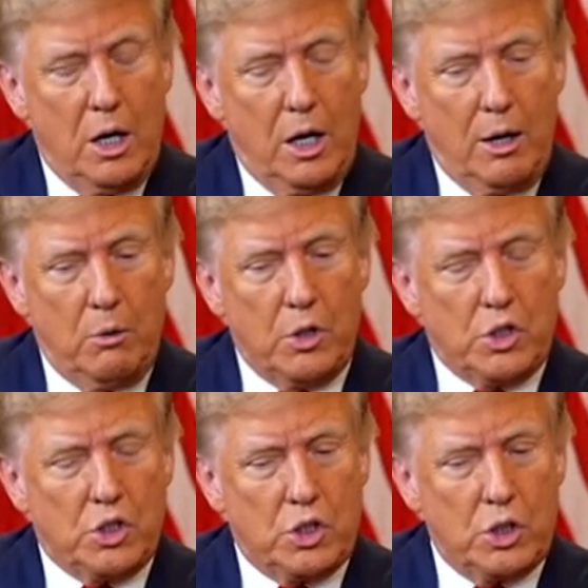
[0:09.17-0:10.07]
I
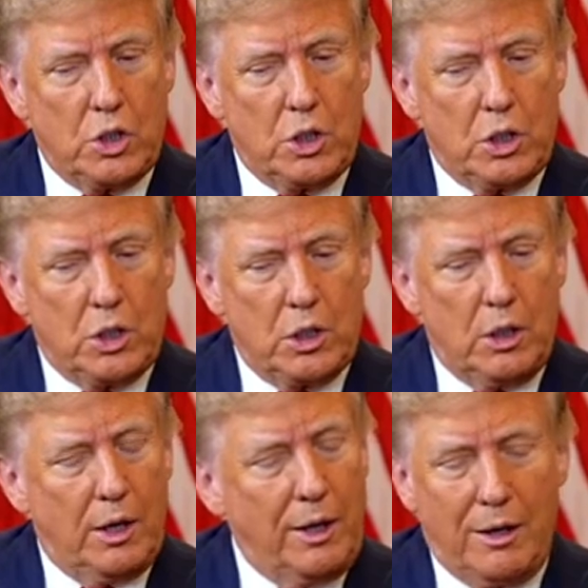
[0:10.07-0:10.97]
was
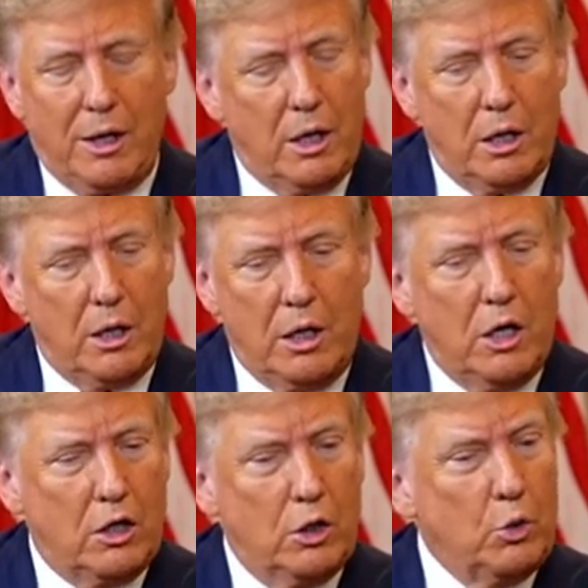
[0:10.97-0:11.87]
I had an
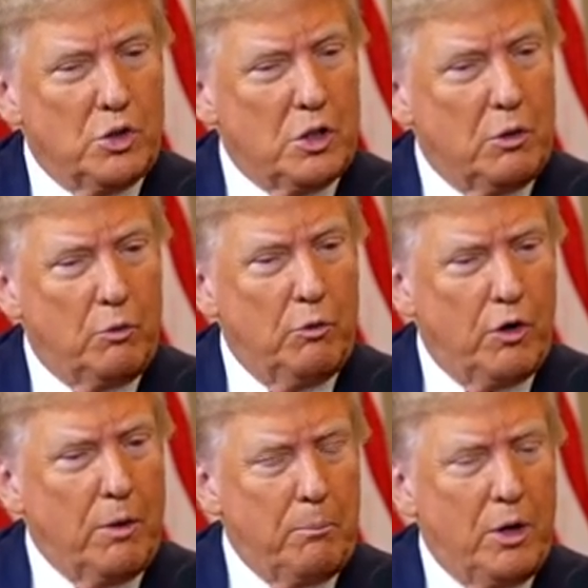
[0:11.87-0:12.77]
uncle who was a
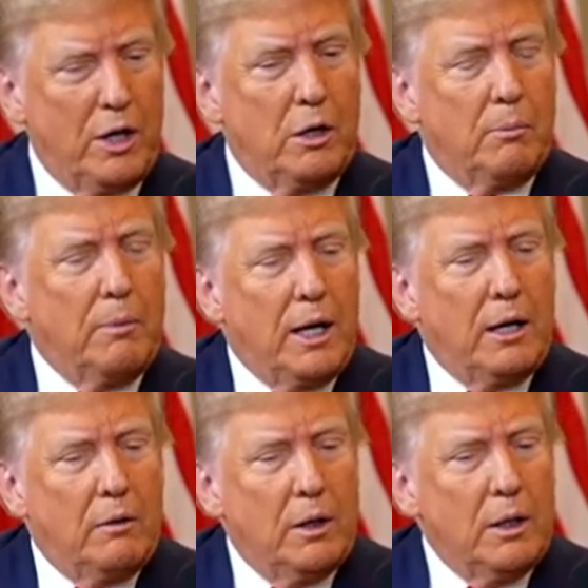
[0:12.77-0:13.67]
very brilliant
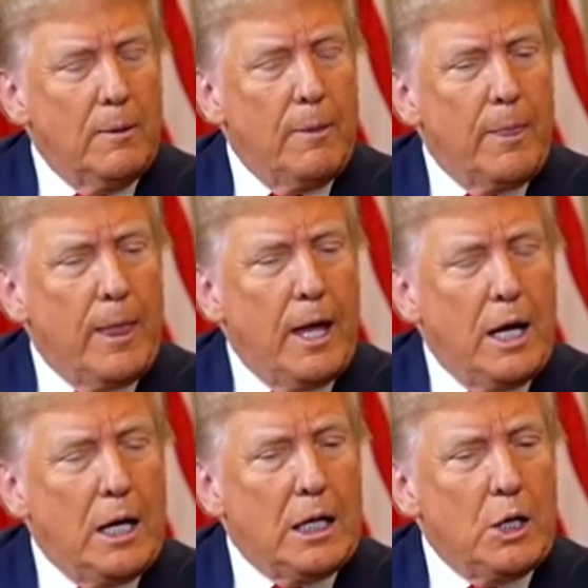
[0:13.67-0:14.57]
man.
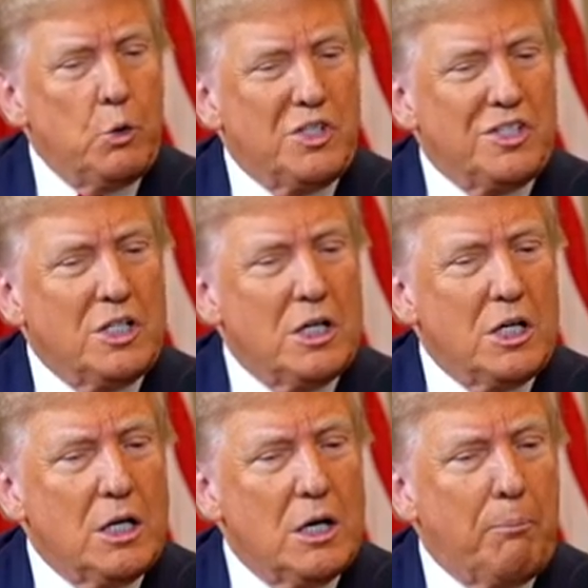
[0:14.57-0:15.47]
He was
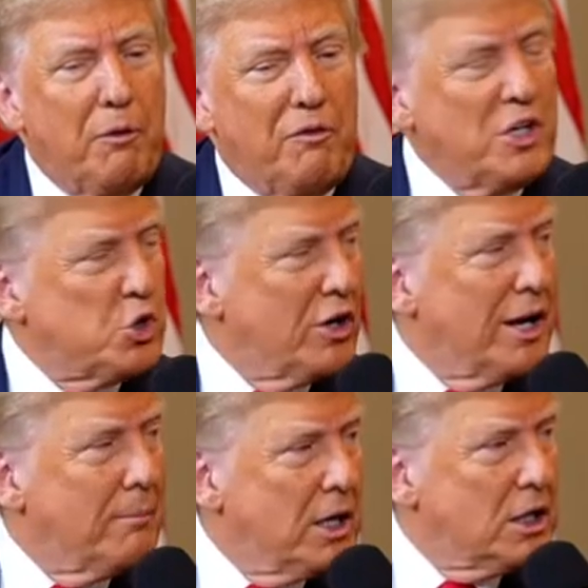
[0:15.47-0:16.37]
a professor at
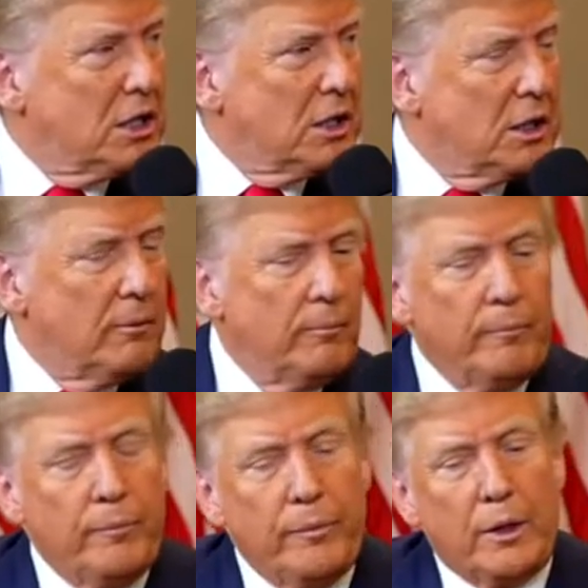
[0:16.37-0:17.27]
MIT,
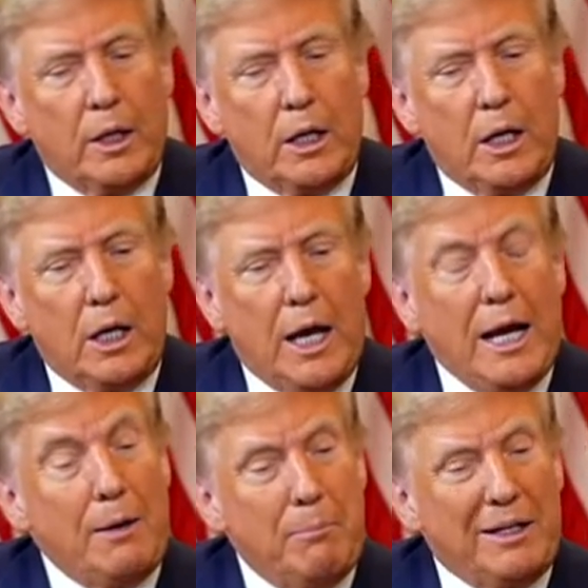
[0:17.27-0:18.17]

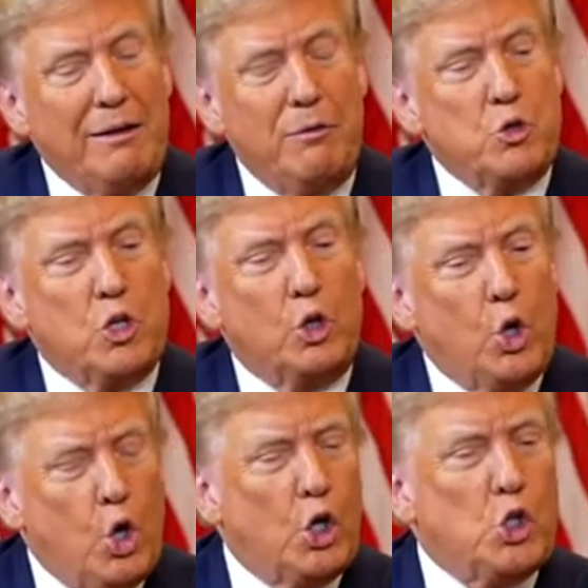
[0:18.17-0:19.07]
and I believe he was the
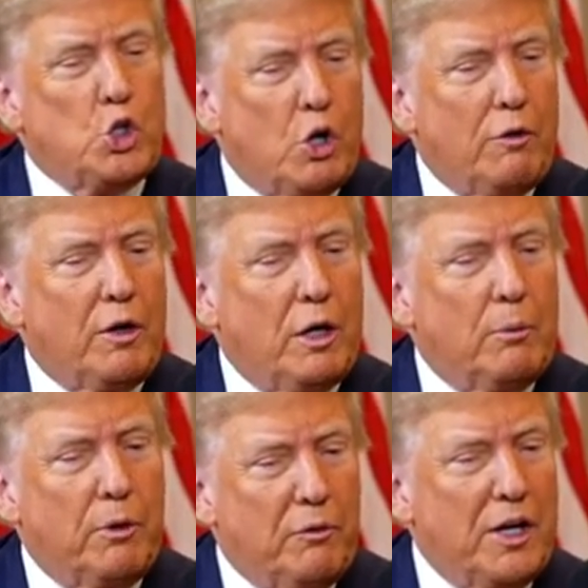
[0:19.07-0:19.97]
longest serving
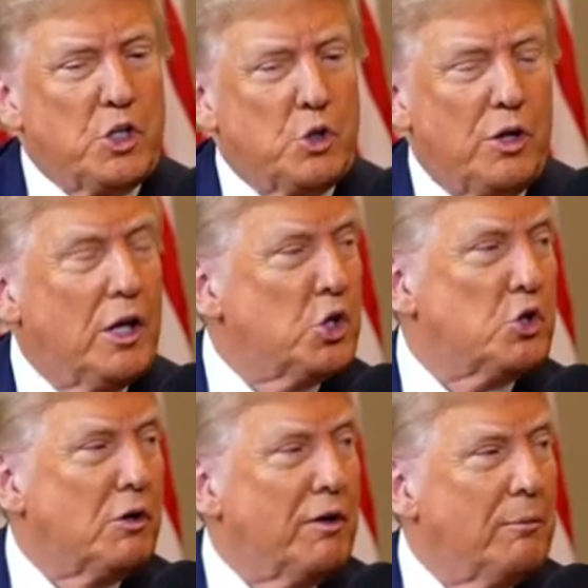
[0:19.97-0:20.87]
professor in the
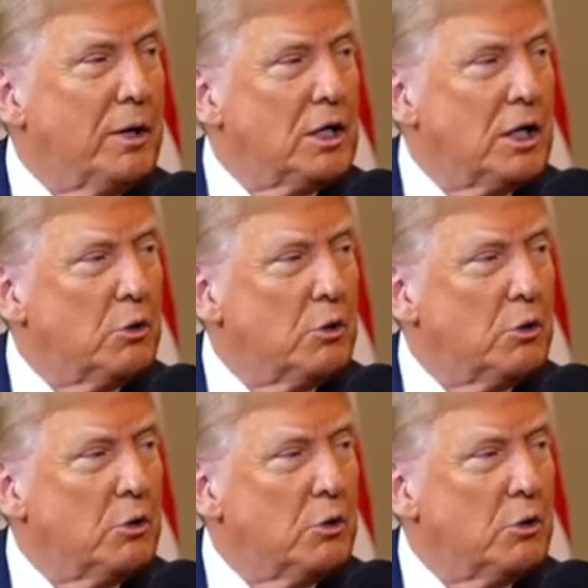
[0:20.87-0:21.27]
history of MIT.